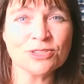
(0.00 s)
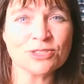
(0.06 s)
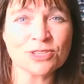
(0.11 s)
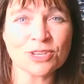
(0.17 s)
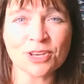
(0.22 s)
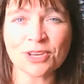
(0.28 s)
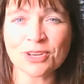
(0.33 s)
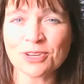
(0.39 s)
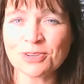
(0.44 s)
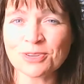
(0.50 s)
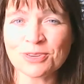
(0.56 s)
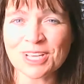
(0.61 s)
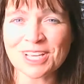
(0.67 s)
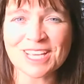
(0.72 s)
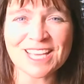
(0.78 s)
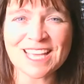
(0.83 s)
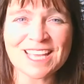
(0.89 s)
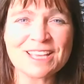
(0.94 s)
So
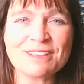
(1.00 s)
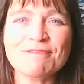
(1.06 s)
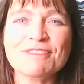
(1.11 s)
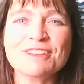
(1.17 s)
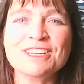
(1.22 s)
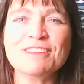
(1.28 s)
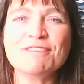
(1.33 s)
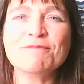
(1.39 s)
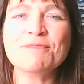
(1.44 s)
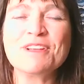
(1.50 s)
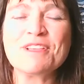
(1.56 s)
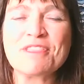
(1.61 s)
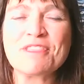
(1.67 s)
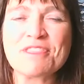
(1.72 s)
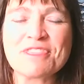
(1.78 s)
even if we